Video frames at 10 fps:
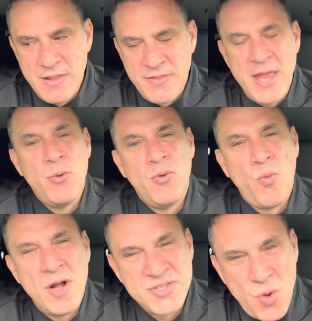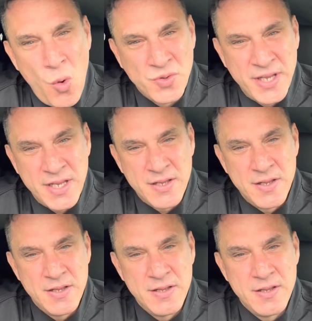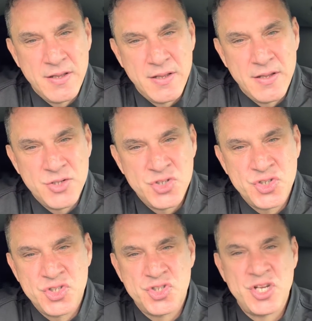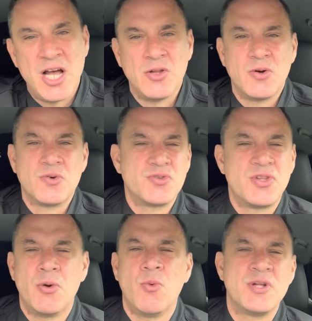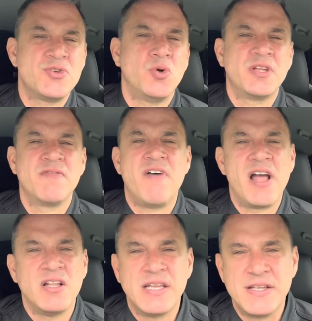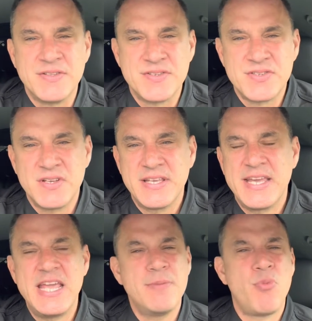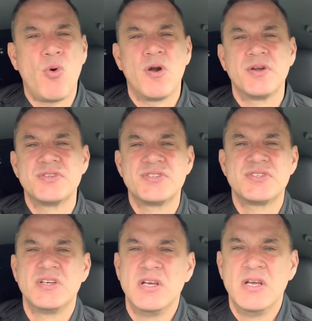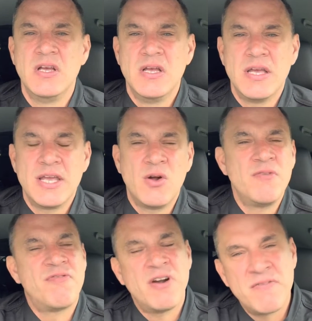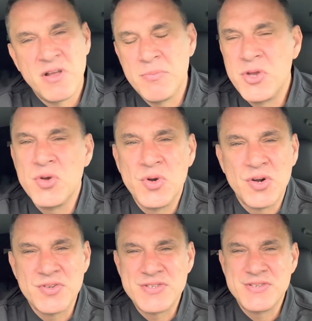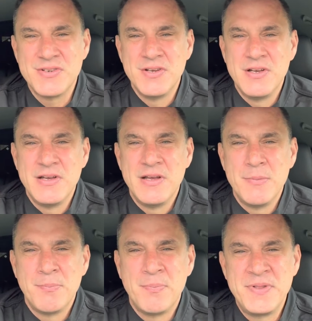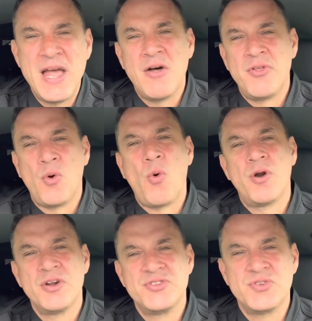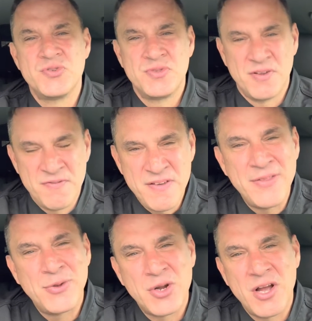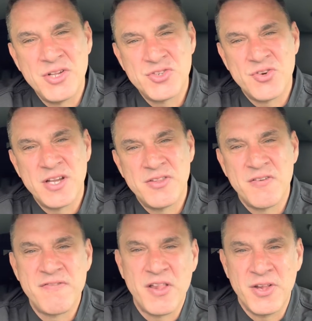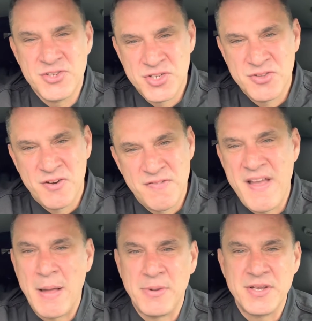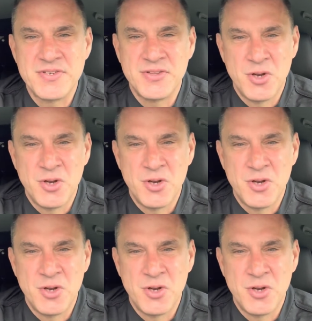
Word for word: they were once holding cellos they were once holding violins keyboards you know in front of computers but now they're ordered to defend their country, their village, their families, and